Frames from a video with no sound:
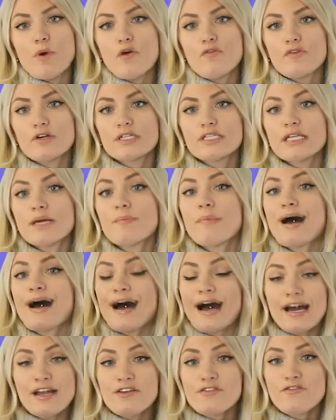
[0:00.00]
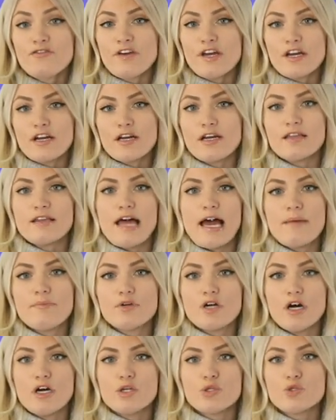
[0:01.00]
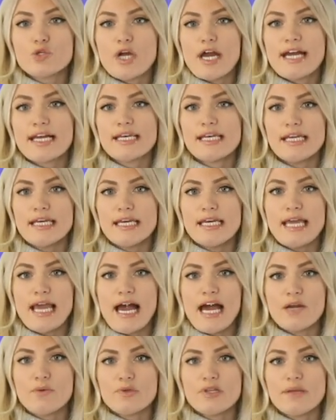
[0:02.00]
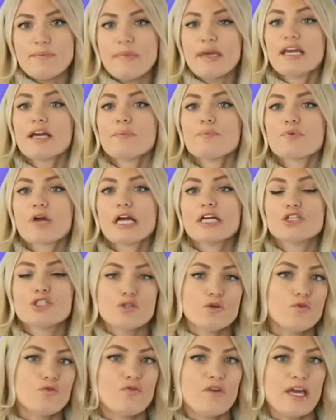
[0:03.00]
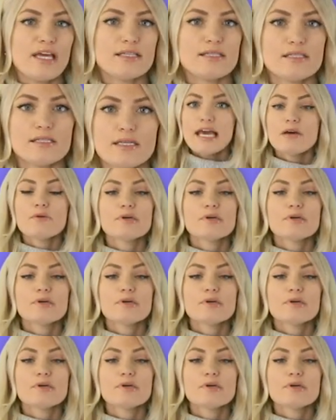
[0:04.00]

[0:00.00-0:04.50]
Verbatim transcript: over some unfair collab contract Nikkie had with the makeup brand Too Faced.